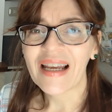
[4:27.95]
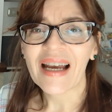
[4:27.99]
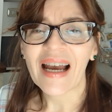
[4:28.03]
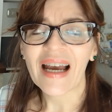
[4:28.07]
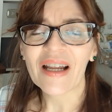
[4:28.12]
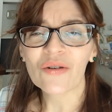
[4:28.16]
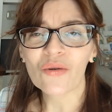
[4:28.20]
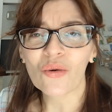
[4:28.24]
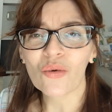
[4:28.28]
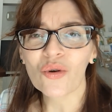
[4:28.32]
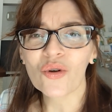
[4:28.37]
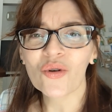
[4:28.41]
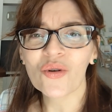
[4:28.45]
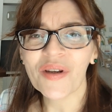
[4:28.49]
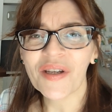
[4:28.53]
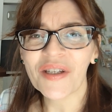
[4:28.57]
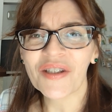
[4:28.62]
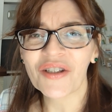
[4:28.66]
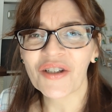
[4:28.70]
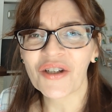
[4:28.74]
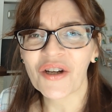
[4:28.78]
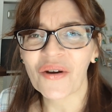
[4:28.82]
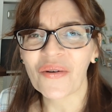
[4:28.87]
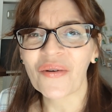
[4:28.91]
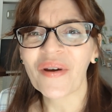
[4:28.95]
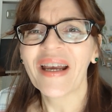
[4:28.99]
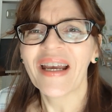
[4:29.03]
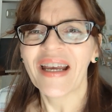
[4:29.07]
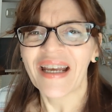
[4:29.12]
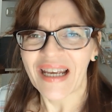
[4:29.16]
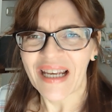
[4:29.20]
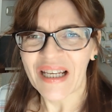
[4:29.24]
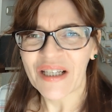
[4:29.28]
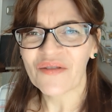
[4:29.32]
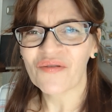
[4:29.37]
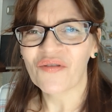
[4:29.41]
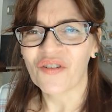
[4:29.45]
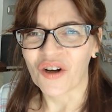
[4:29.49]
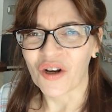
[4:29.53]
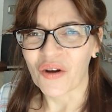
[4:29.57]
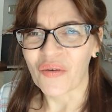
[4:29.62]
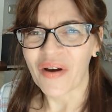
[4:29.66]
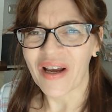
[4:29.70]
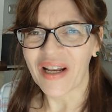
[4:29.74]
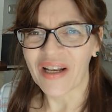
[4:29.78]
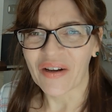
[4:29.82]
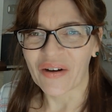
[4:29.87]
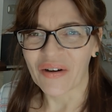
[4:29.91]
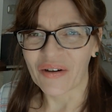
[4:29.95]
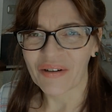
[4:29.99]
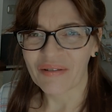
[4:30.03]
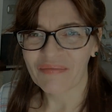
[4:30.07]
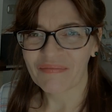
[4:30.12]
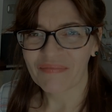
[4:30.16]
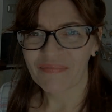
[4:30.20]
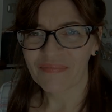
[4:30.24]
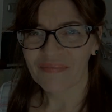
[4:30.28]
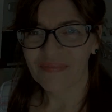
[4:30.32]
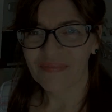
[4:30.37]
And all you need to do is follow along.